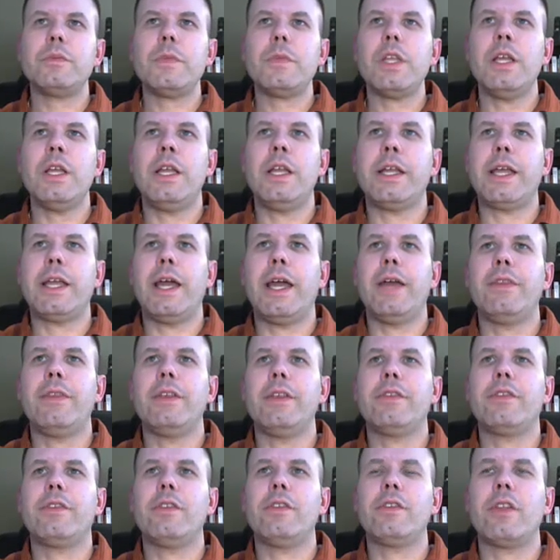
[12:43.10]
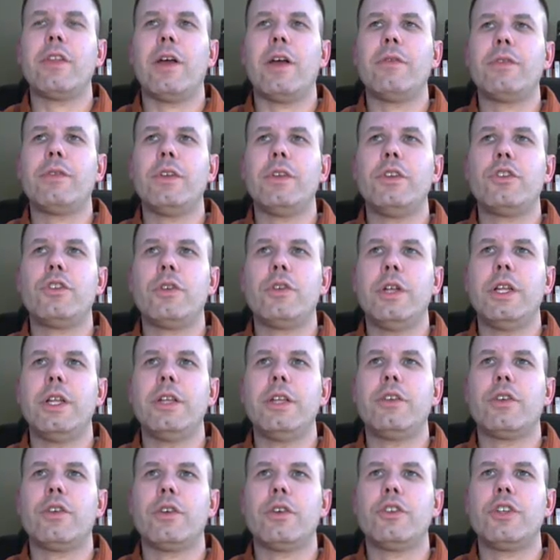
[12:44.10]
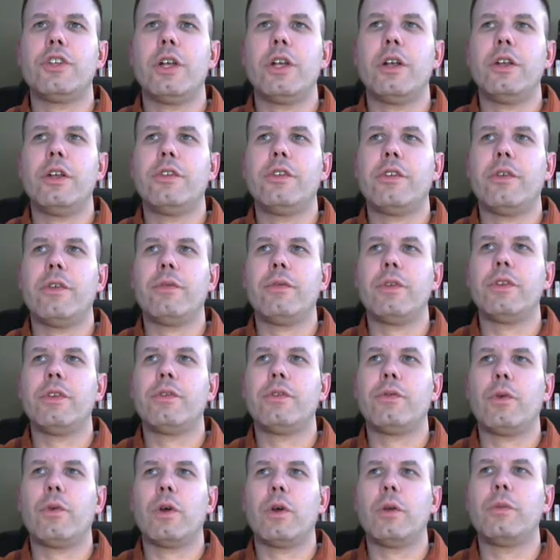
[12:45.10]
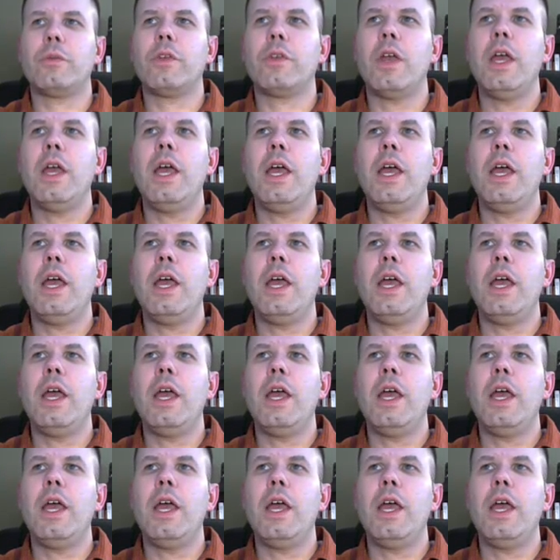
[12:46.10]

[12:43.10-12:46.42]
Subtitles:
And again, this is left untreated, tertiary syphilis forms,